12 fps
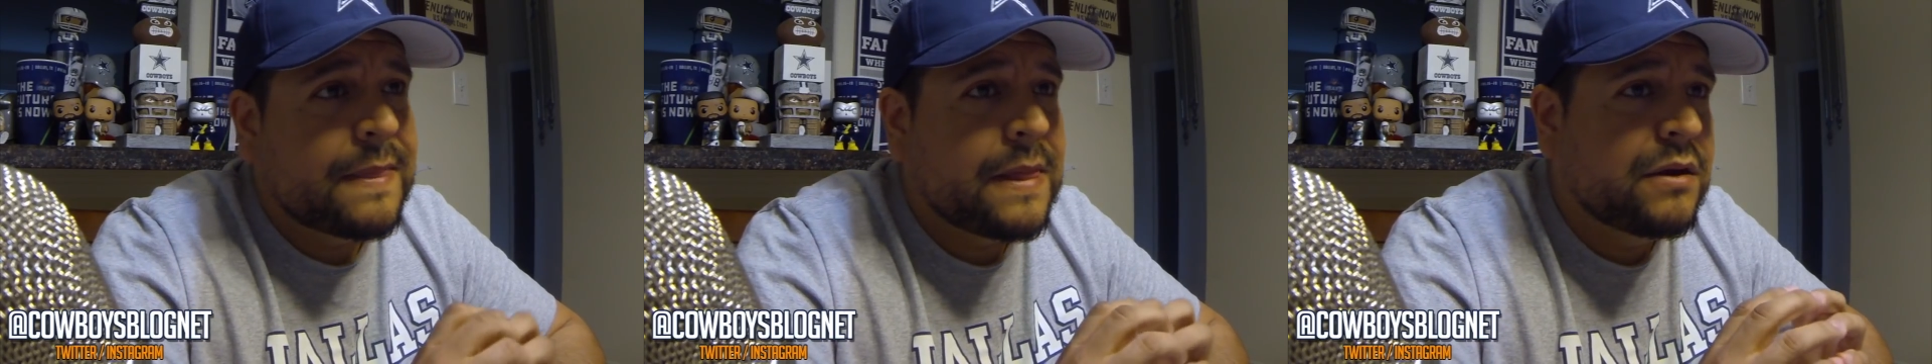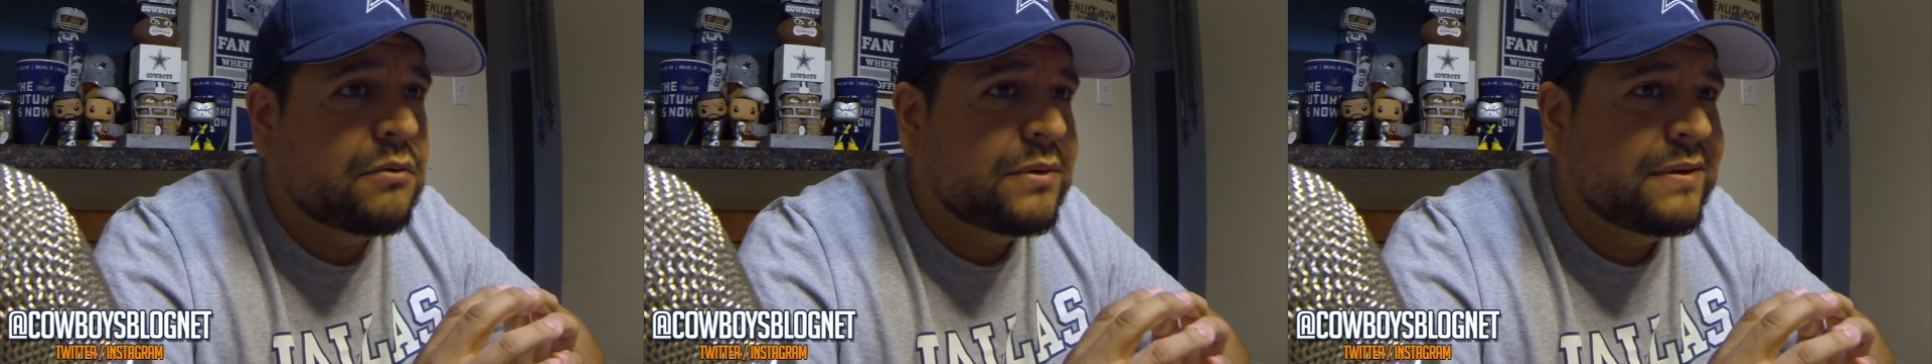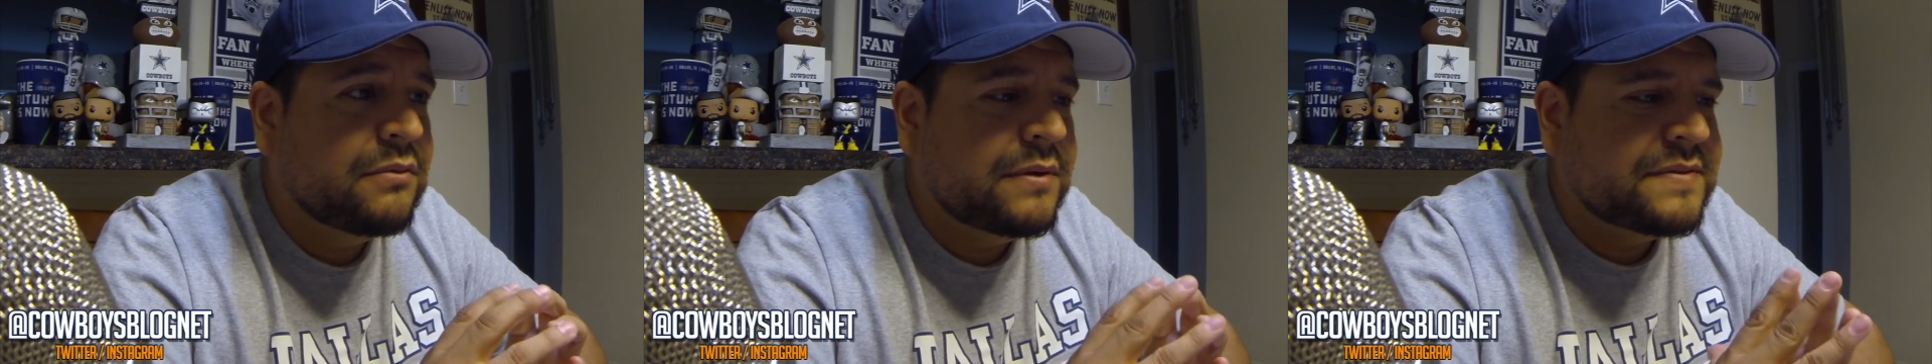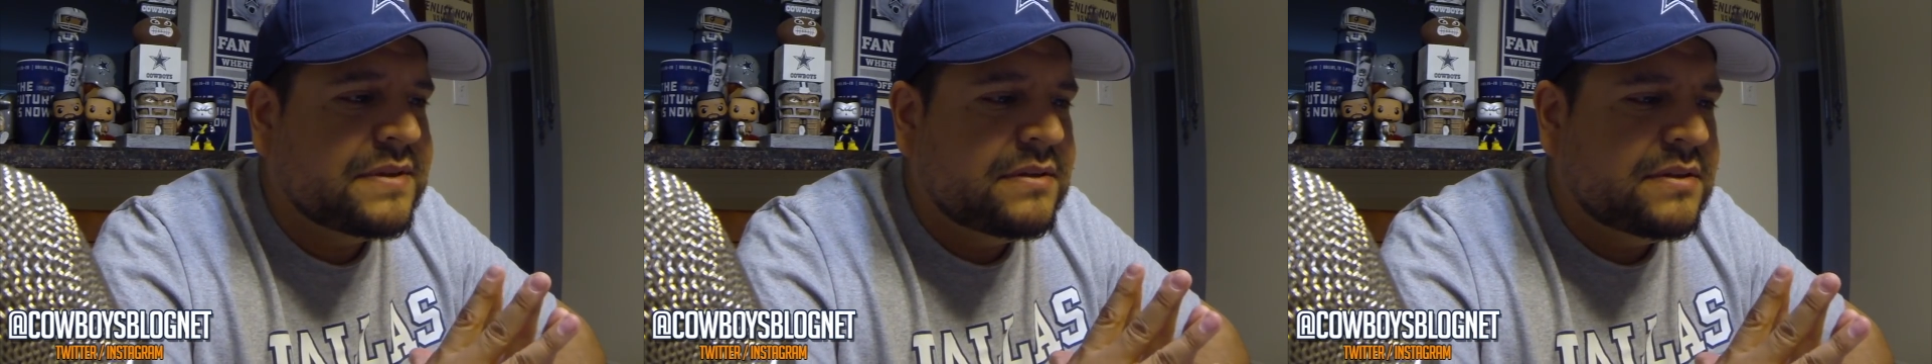You know, we've
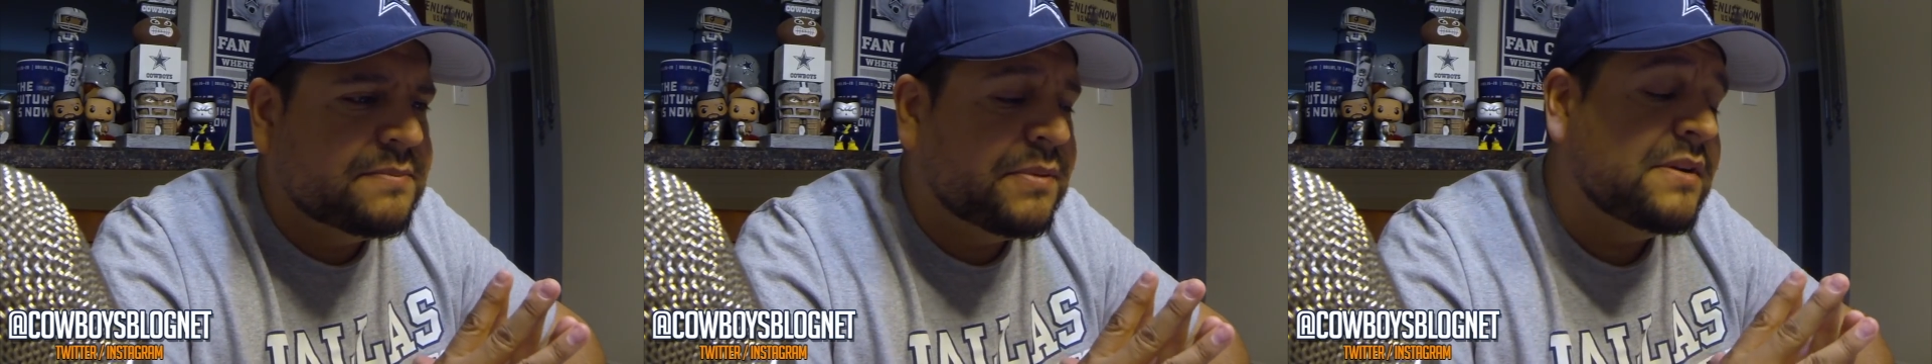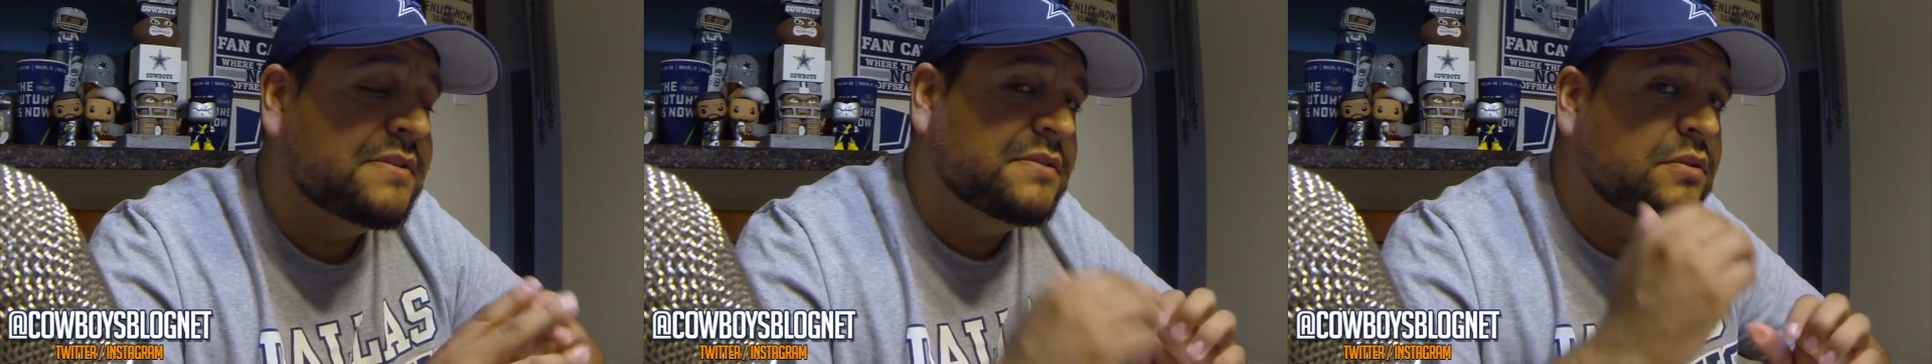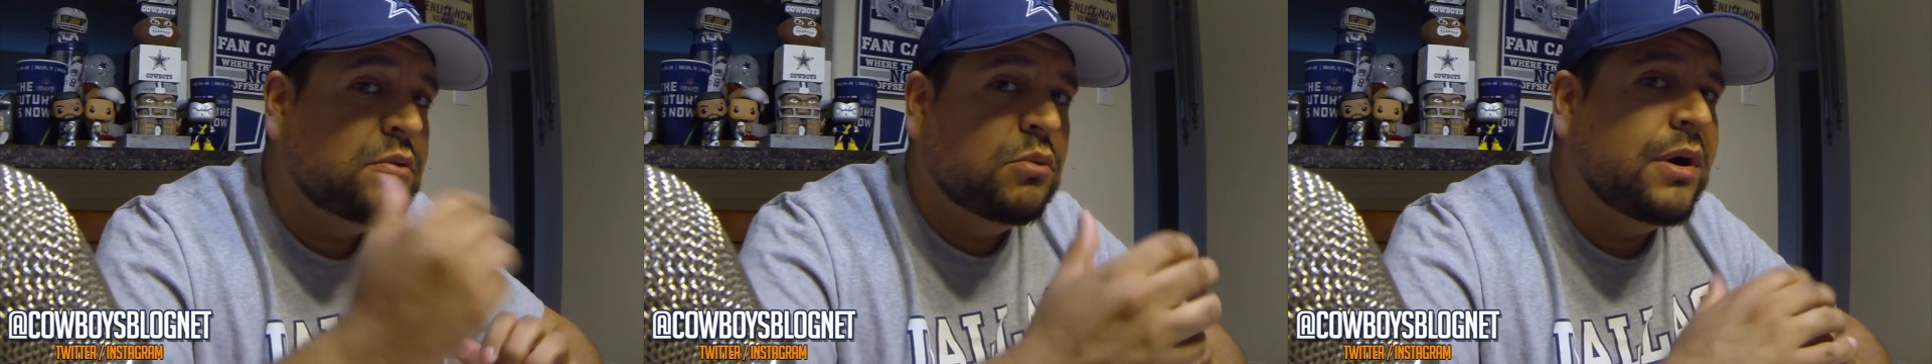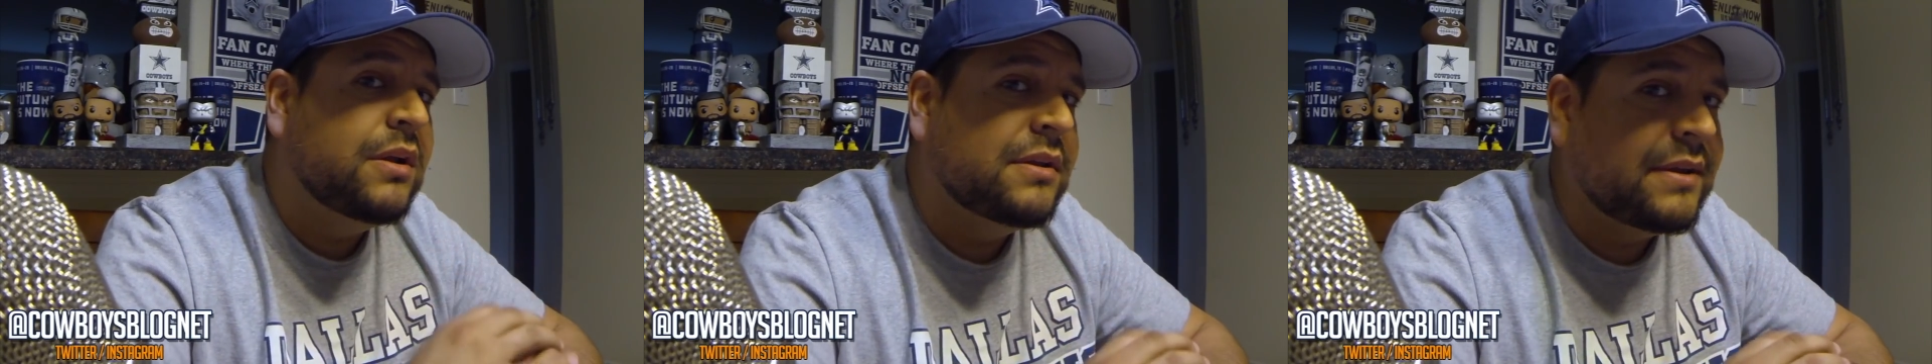seen these players do
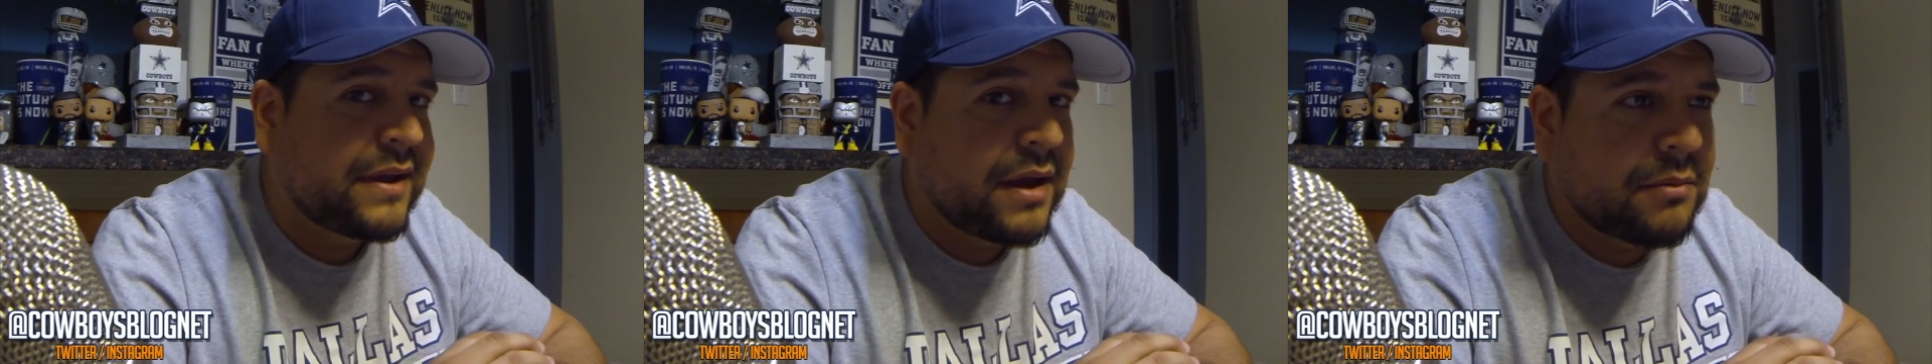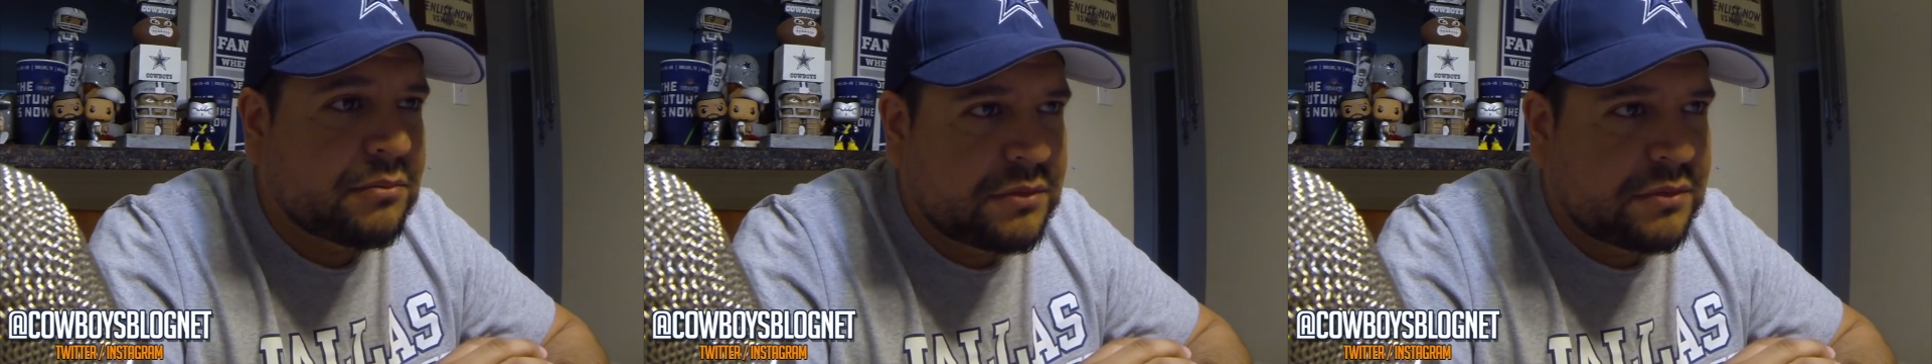well in camp.